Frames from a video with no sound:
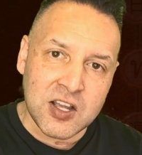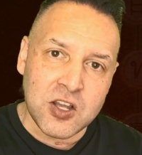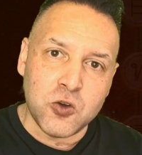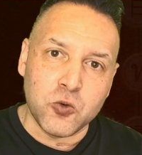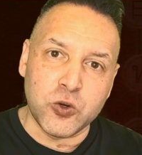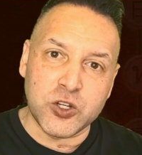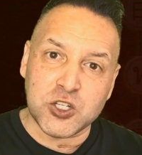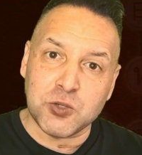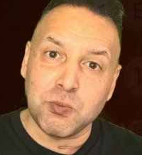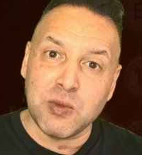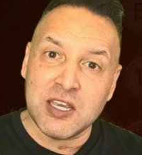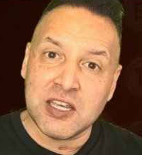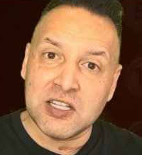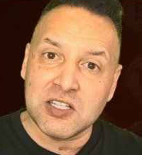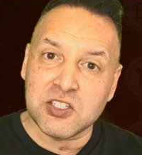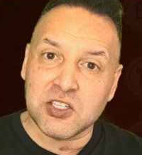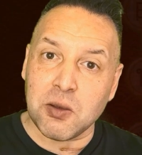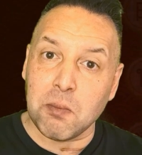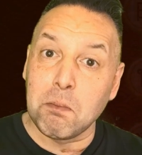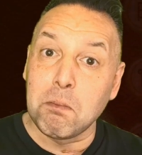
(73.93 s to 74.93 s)
which
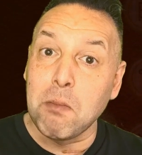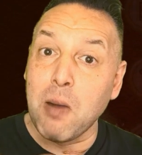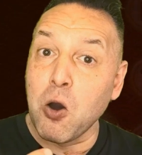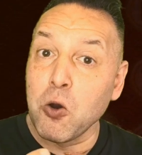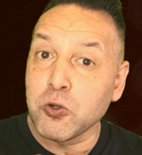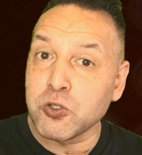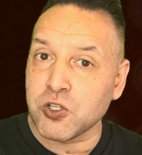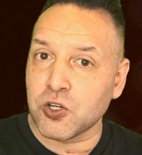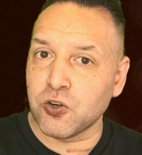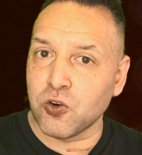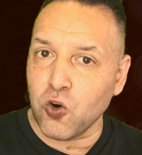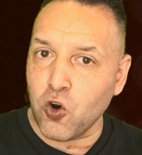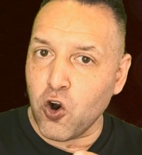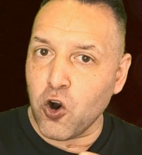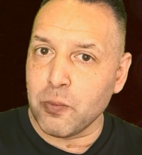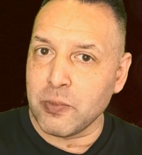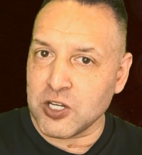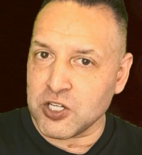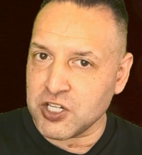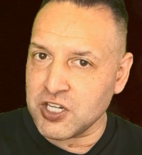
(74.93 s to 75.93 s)
means motor or
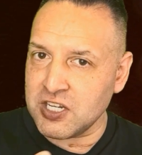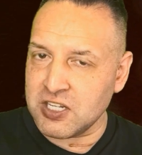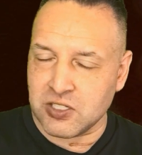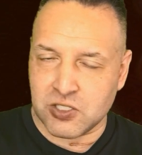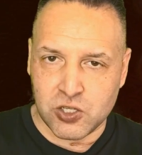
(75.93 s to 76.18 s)
machine.